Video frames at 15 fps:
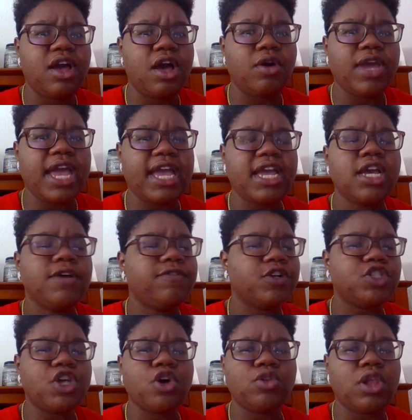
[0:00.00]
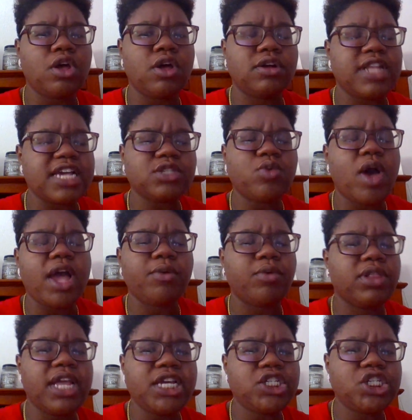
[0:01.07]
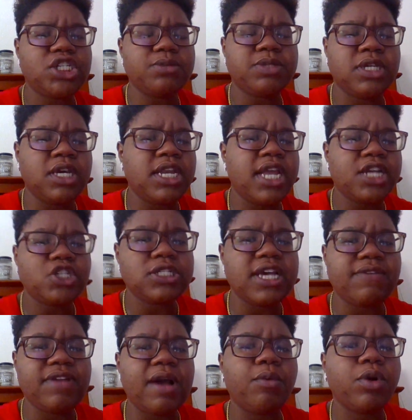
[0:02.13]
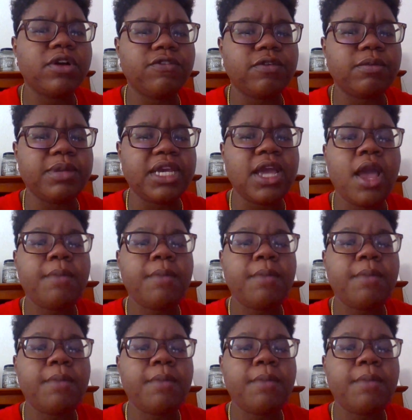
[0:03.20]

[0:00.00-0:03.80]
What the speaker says: Okay, for so long, that's why relationships and connections have not worked for me,